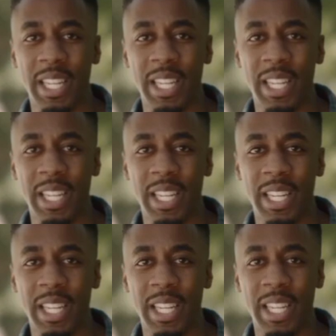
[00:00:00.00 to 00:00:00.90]

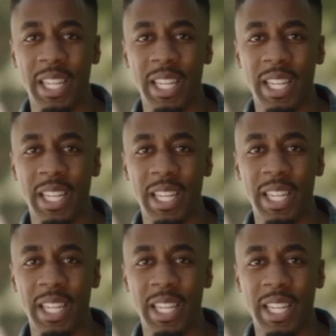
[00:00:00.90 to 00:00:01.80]

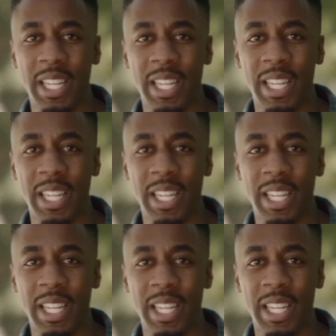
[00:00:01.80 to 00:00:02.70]

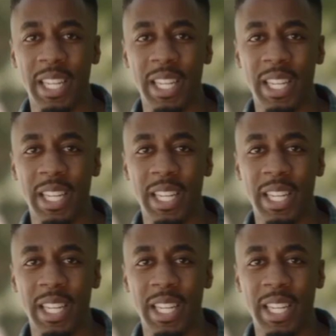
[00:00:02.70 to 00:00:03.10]
(not speaking)